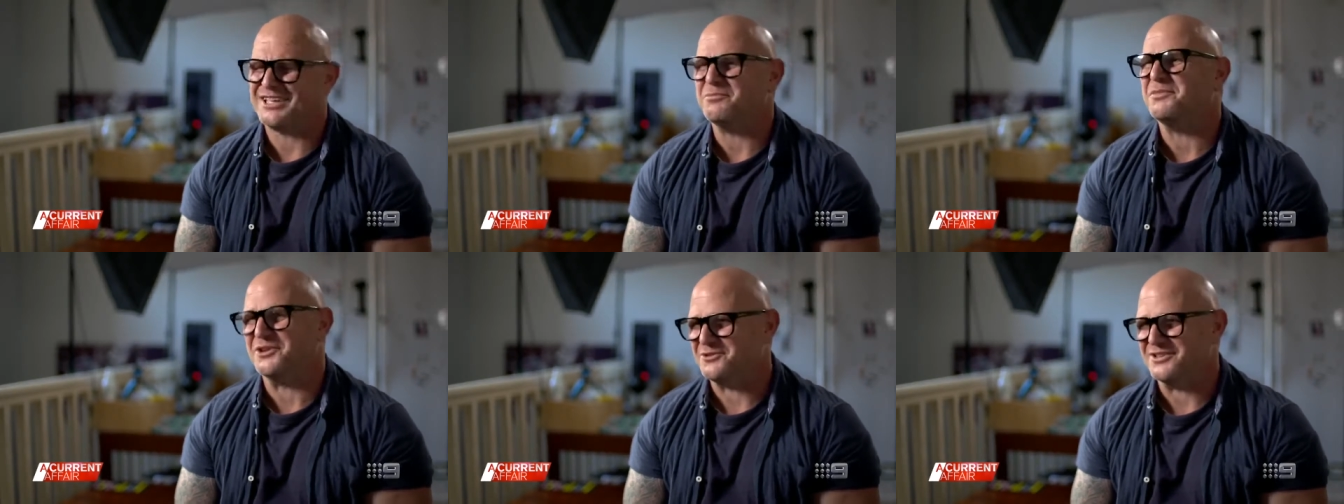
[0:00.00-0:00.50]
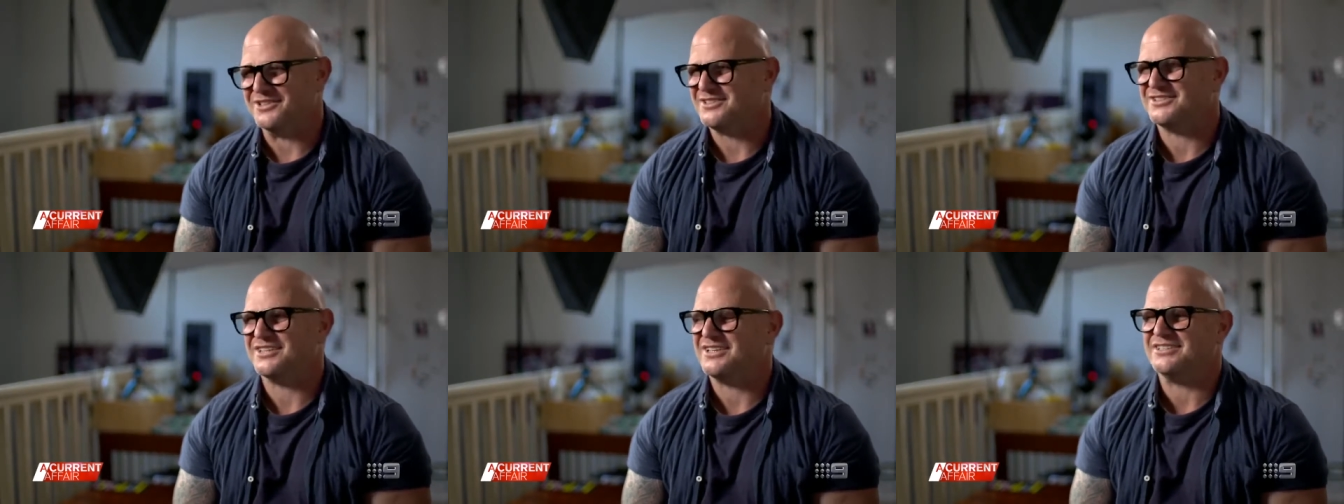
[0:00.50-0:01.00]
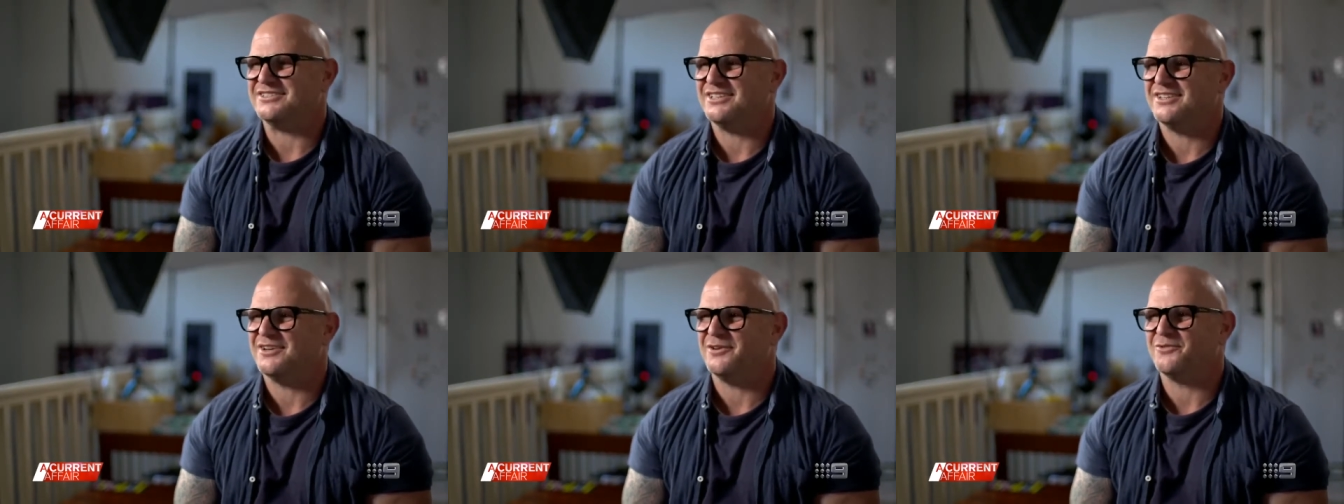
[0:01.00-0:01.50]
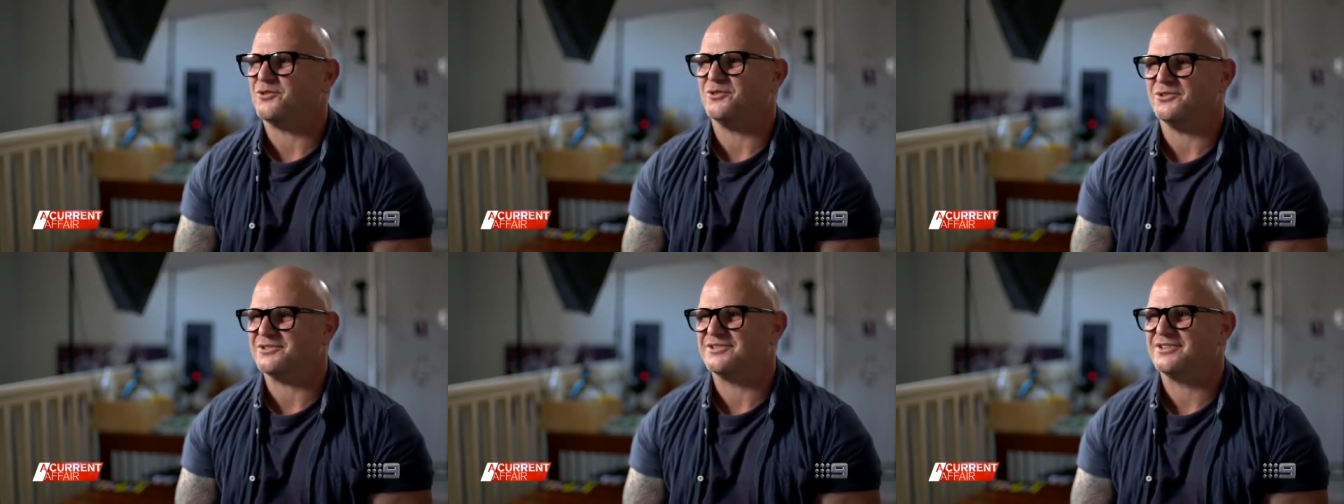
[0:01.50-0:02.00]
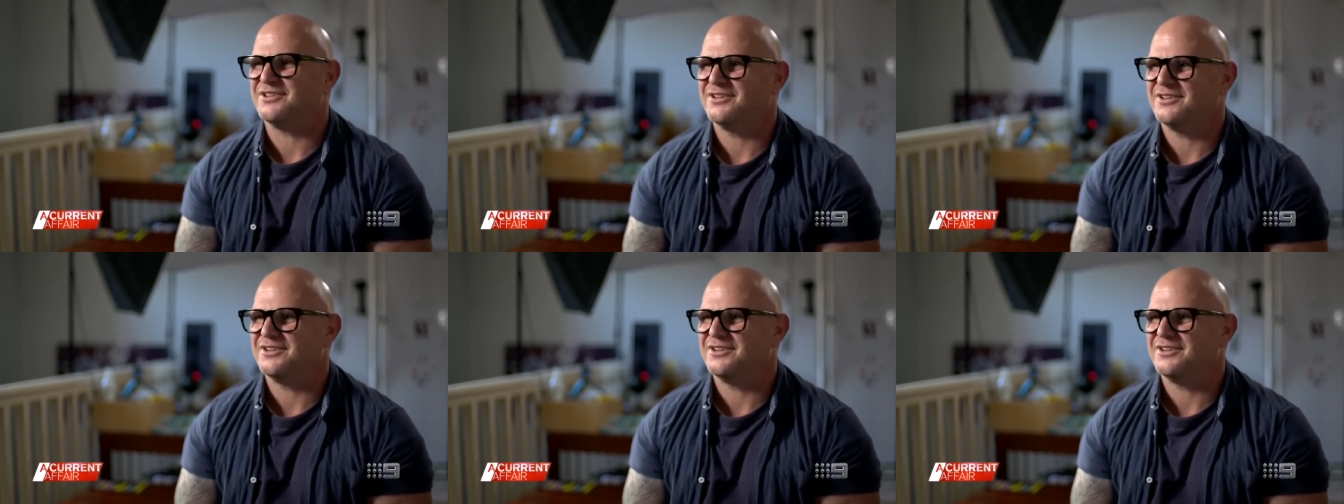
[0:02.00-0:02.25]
millions, easy, of course.